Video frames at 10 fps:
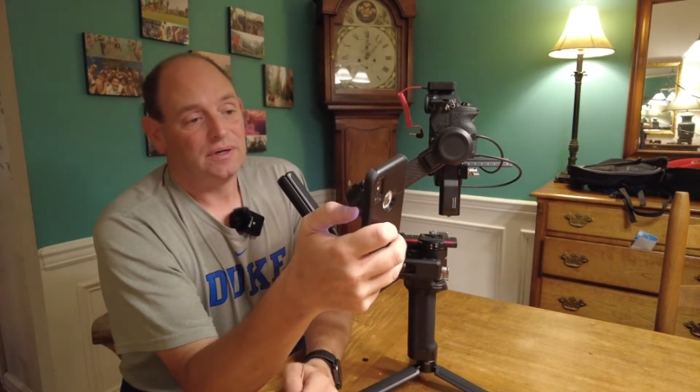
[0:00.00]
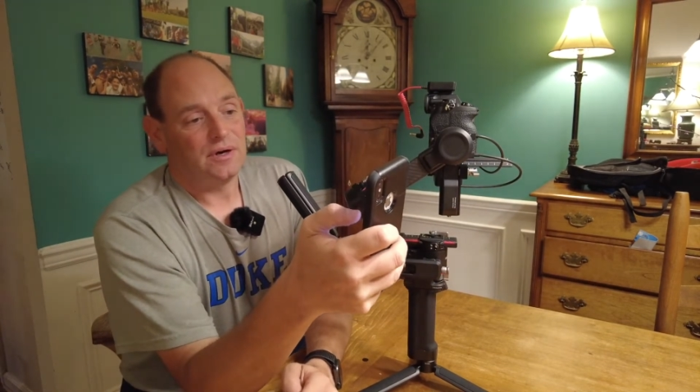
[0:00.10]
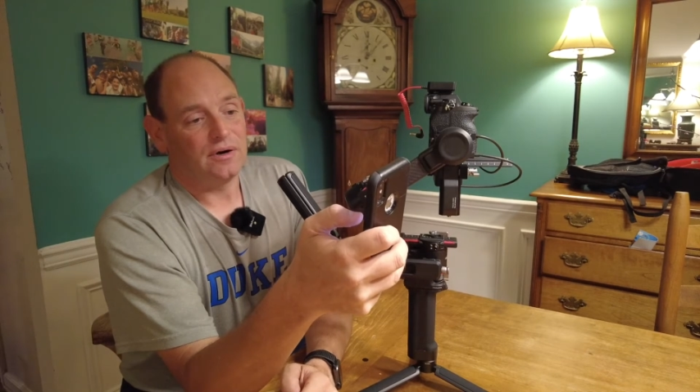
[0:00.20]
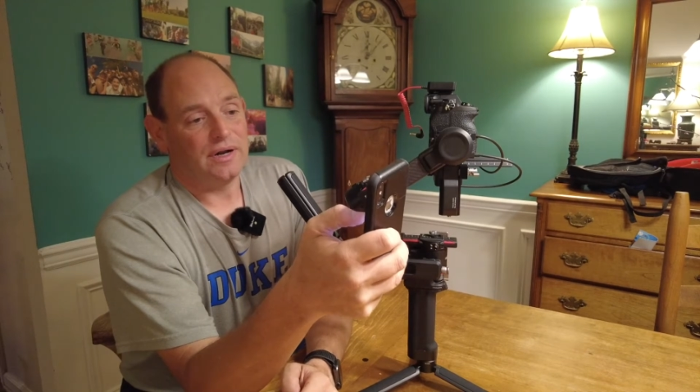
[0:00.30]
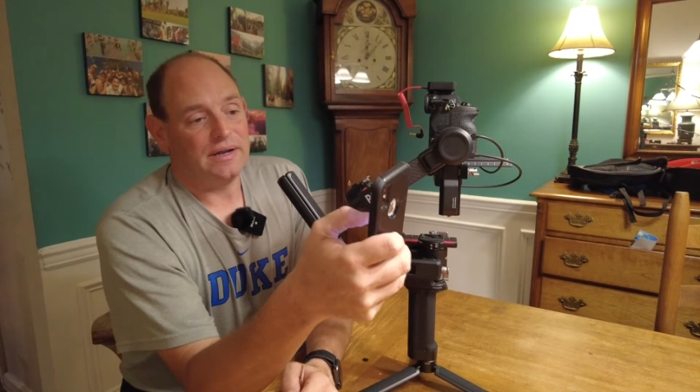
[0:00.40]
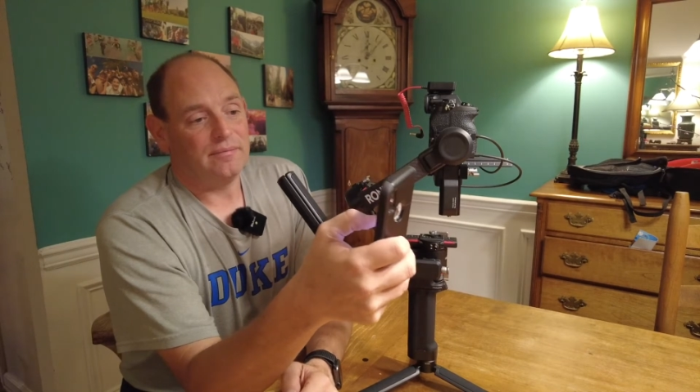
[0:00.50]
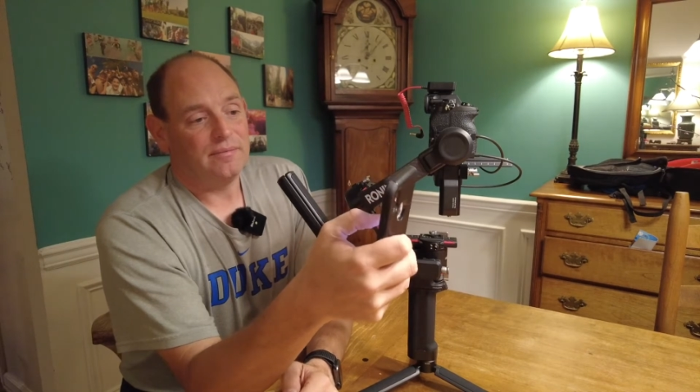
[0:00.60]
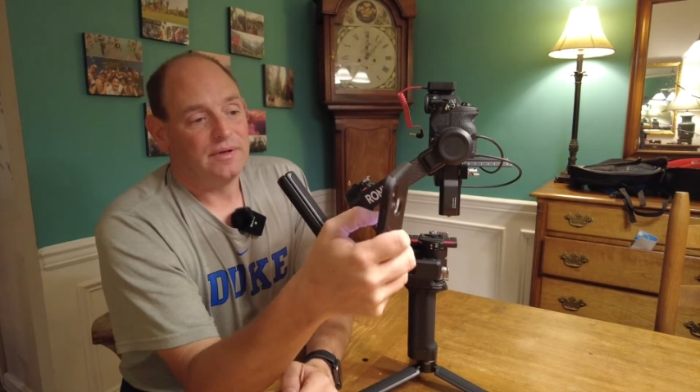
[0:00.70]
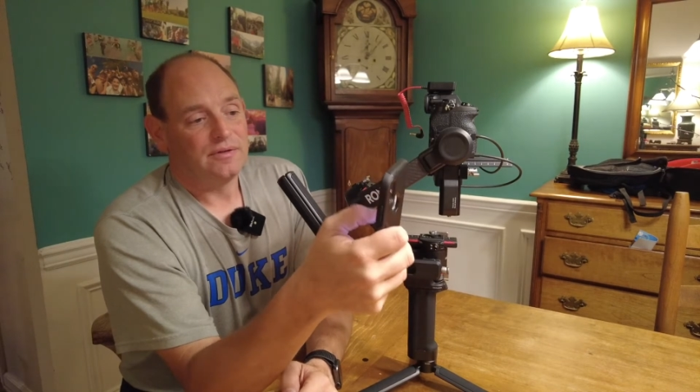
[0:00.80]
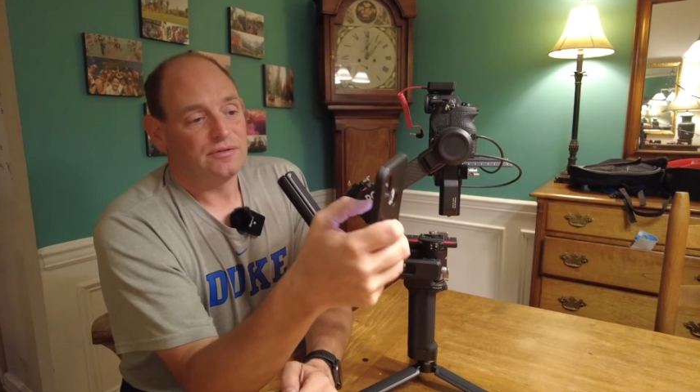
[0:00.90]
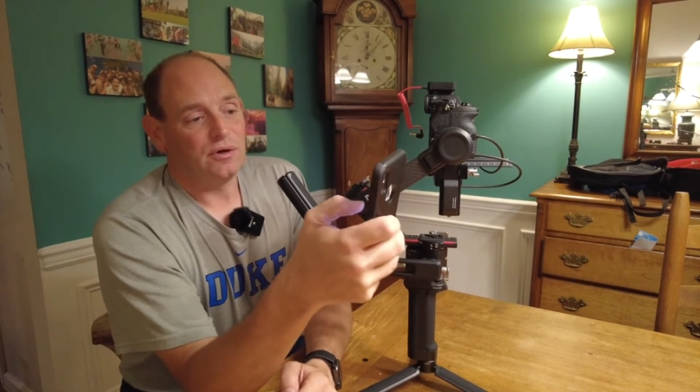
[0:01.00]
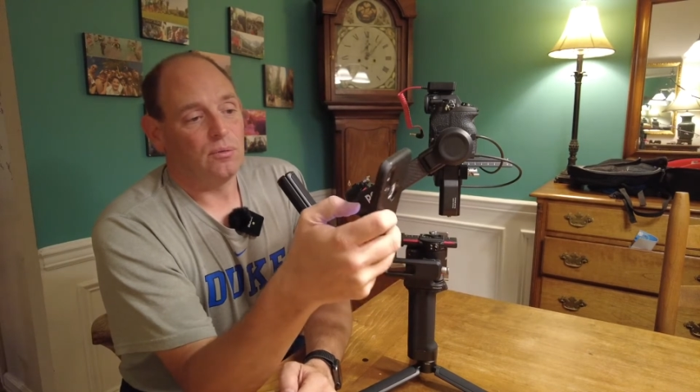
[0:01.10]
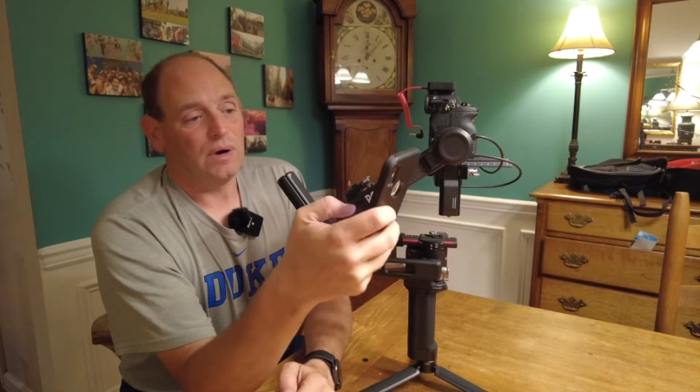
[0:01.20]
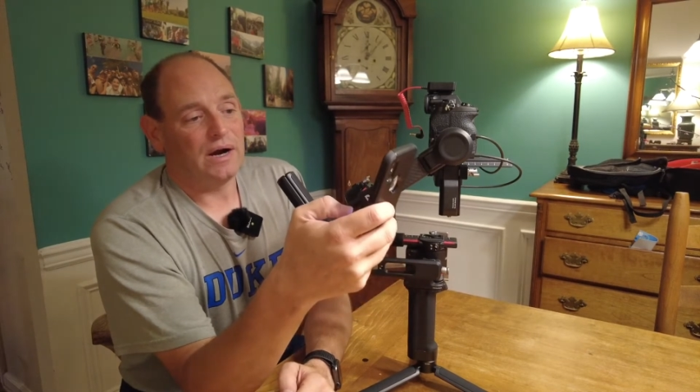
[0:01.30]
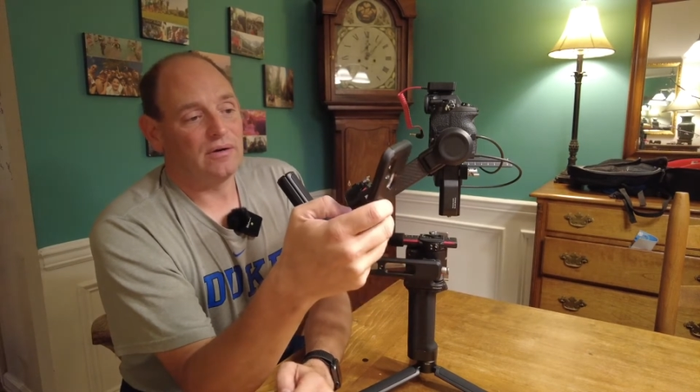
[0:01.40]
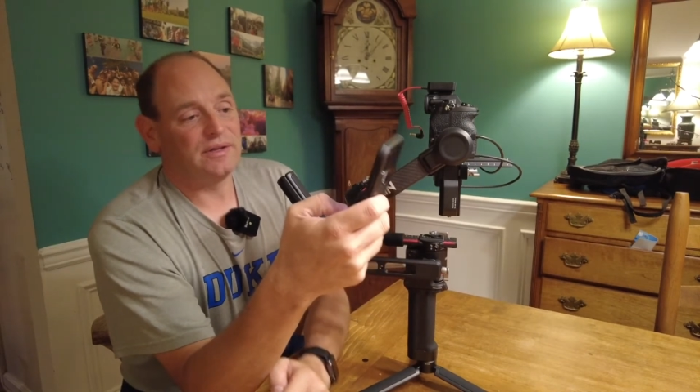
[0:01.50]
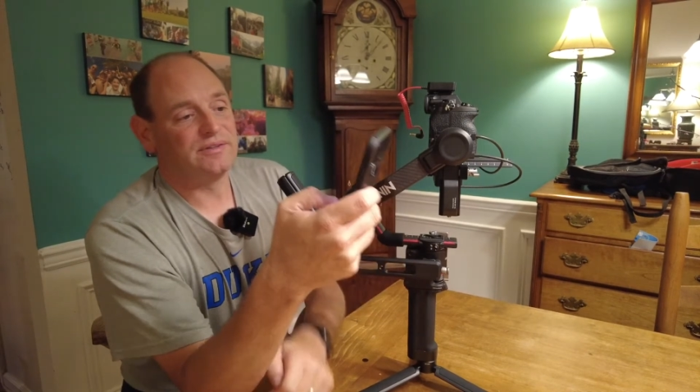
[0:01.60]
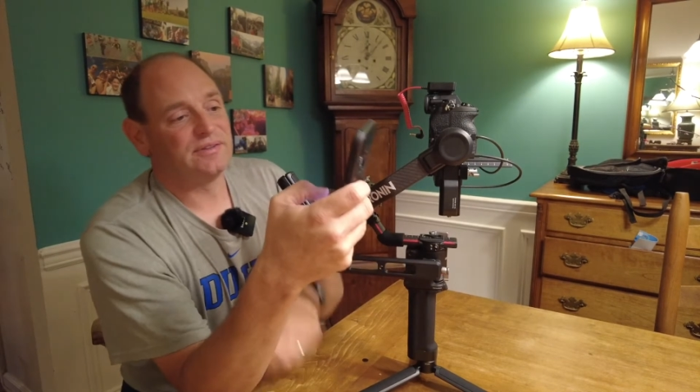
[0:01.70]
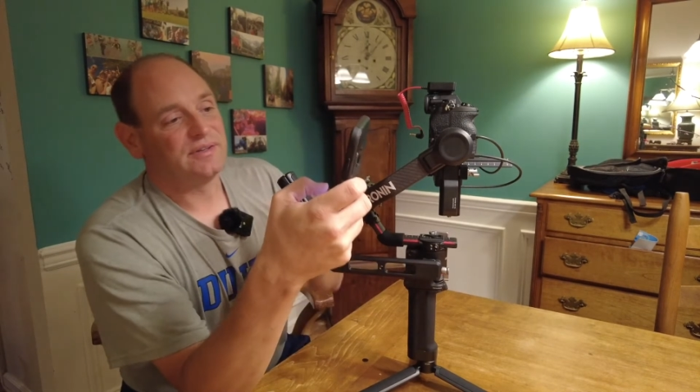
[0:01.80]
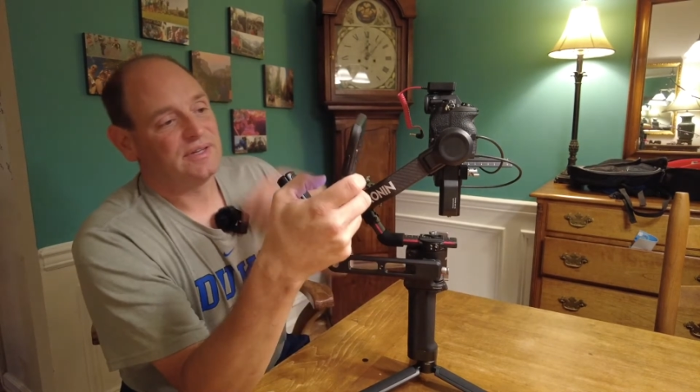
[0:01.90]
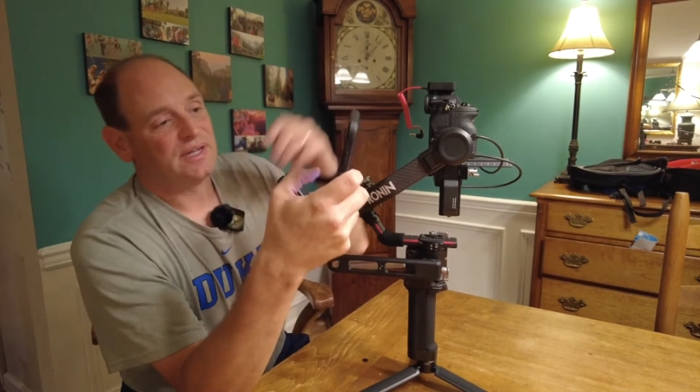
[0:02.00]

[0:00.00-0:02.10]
All right, so wireless,